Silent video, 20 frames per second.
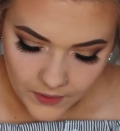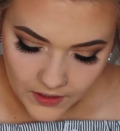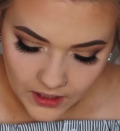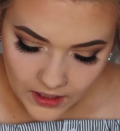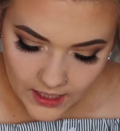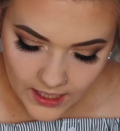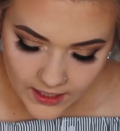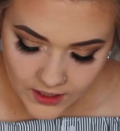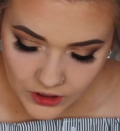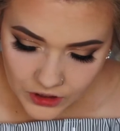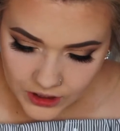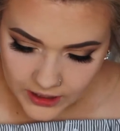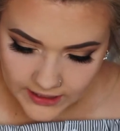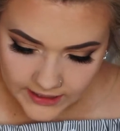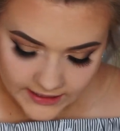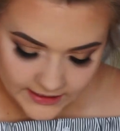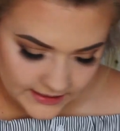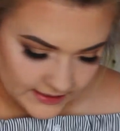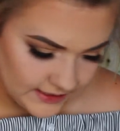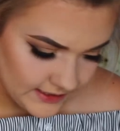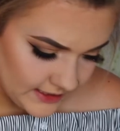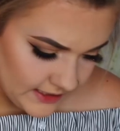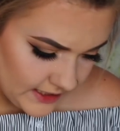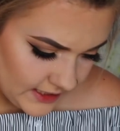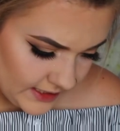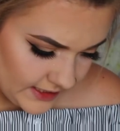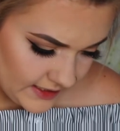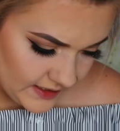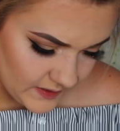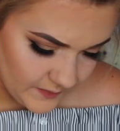blushes in
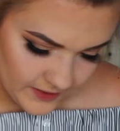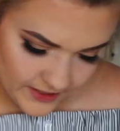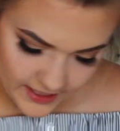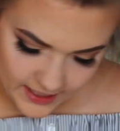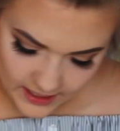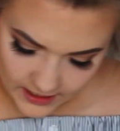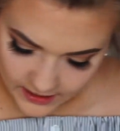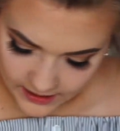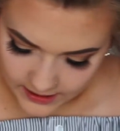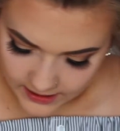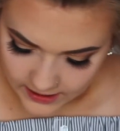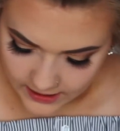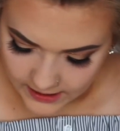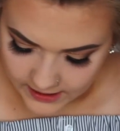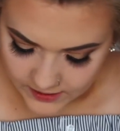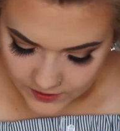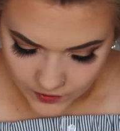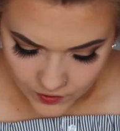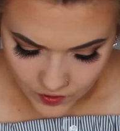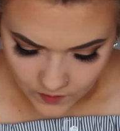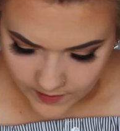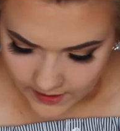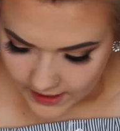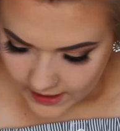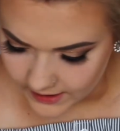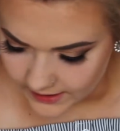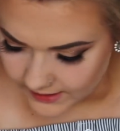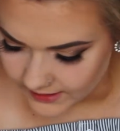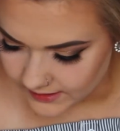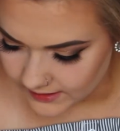these two
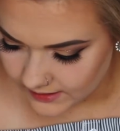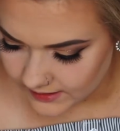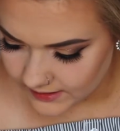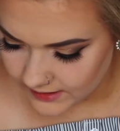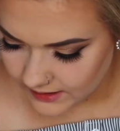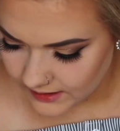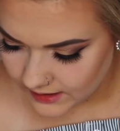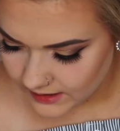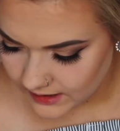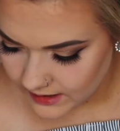palettes